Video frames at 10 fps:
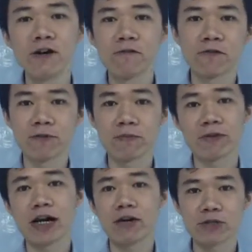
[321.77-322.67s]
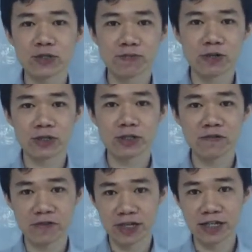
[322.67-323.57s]
From our small
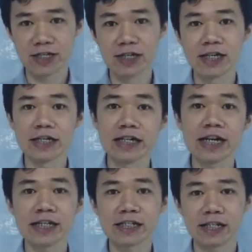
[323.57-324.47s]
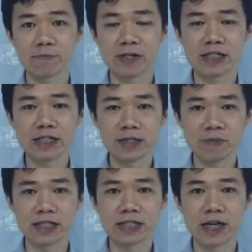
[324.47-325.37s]
survey, 9
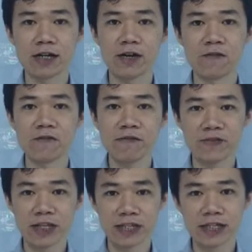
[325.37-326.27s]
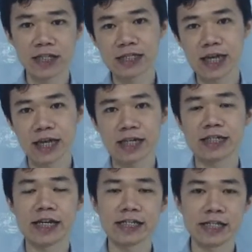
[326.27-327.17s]
participants out of 15 say
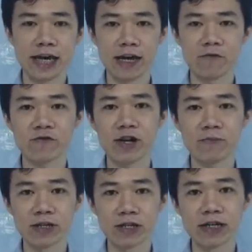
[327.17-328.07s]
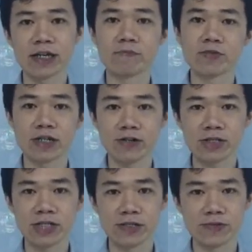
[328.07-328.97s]
that they have trouble in
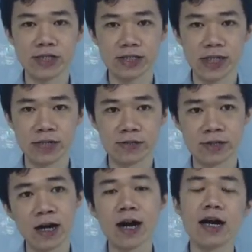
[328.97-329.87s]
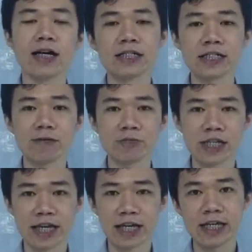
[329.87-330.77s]
pronouncing the R sound. Some
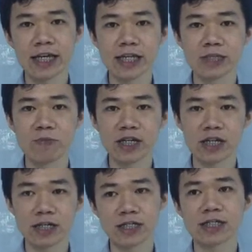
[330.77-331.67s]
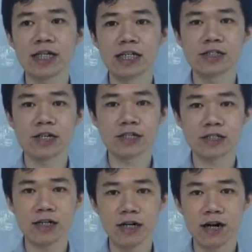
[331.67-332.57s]
say it's because
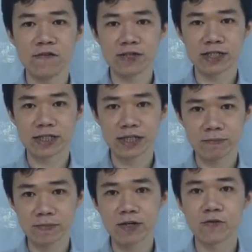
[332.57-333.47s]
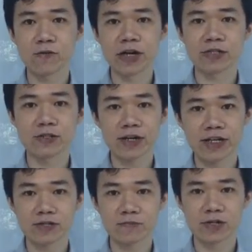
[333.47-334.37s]
their tongue often slips when
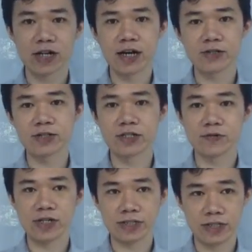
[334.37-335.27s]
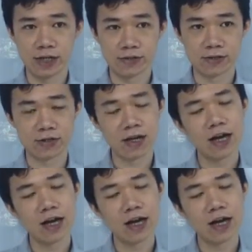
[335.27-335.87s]
trying to pronounce the R sound.